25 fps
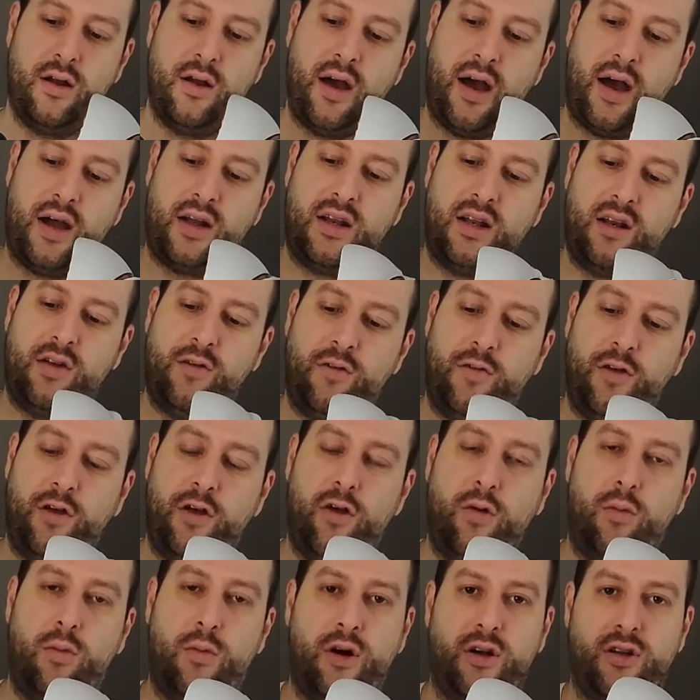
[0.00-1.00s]
I didn't
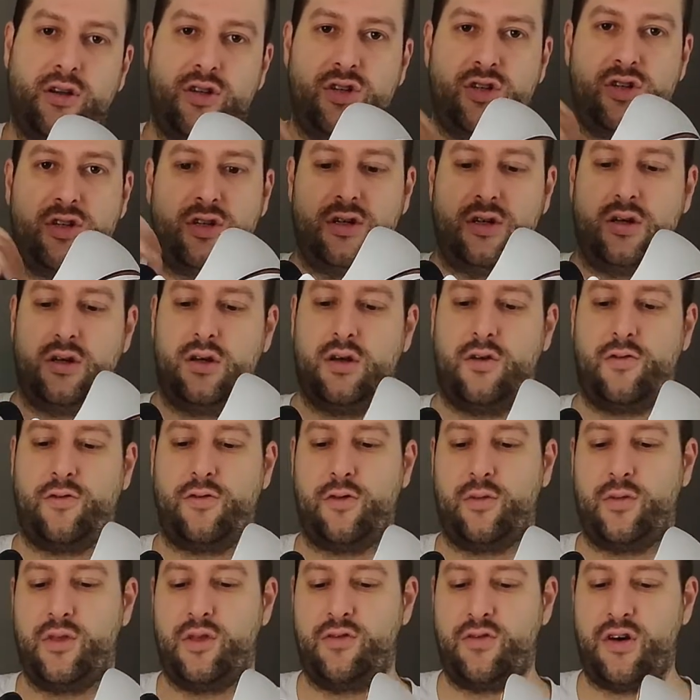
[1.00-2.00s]
feel much
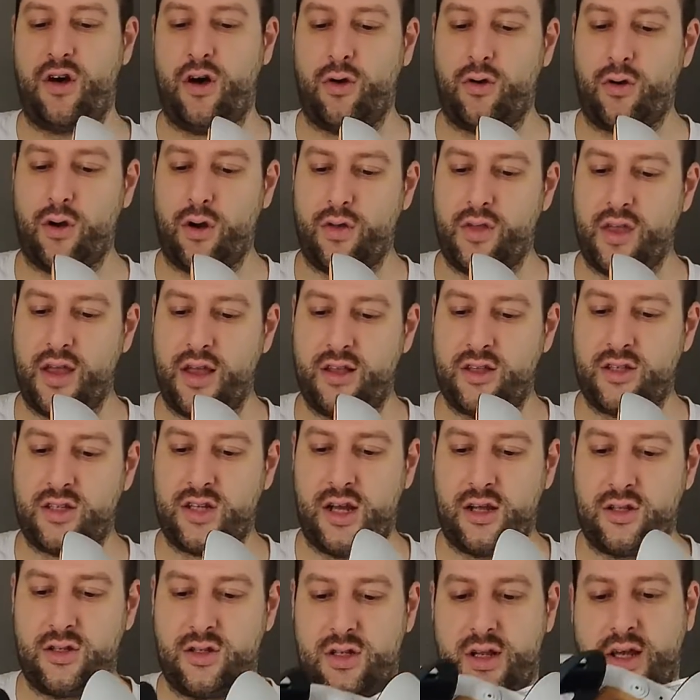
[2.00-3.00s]
from the Velcro on the
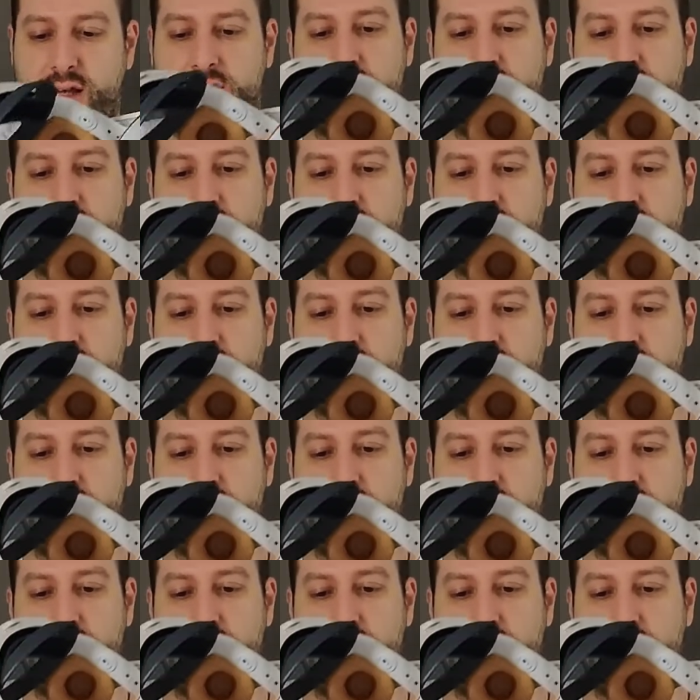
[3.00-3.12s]
inside, so that's